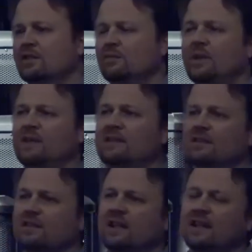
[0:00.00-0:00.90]
based
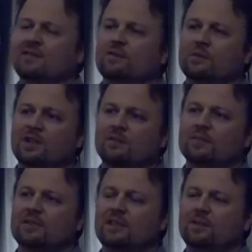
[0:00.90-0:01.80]
on that, from a couple
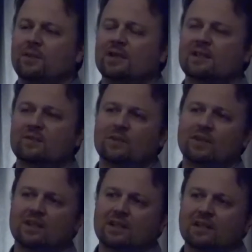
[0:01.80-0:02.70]
of T-Rexes, we
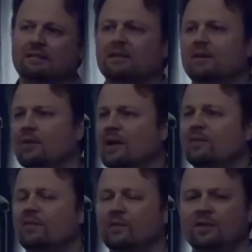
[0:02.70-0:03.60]
think
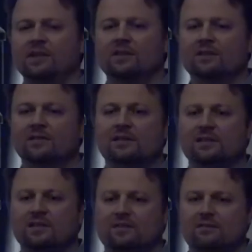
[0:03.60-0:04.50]
around 30
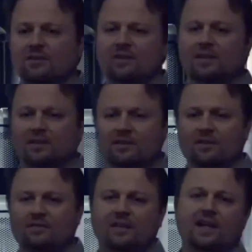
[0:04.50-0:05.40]
years, 30 to
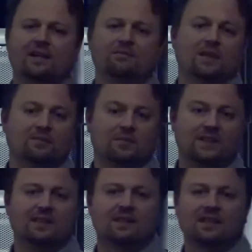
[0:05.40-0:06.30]
35 might
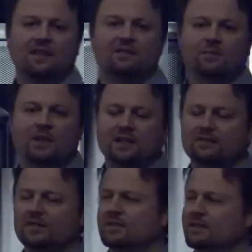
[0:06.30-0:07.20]
be the lifespan
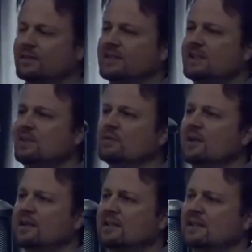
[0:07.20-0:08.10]
of a
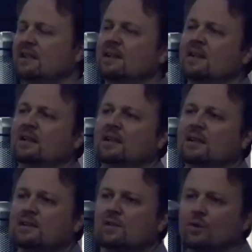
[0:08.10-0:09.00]
T-Rex.
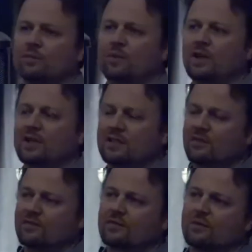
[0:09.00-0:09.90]
Sauropods are,
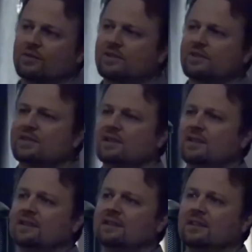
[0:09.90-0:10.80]
of course, a
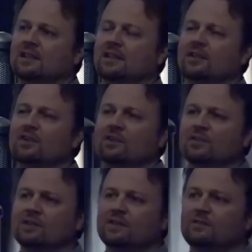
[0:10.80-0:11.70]
little
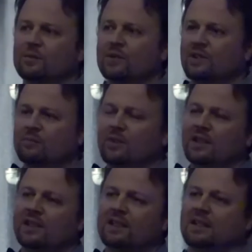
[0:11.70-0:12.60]
longer lived when they're
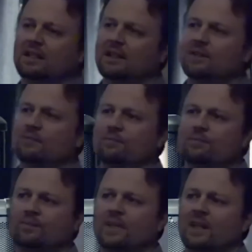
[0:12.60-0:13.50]
big.
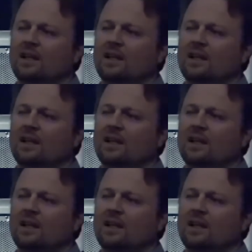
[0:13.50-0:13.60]
None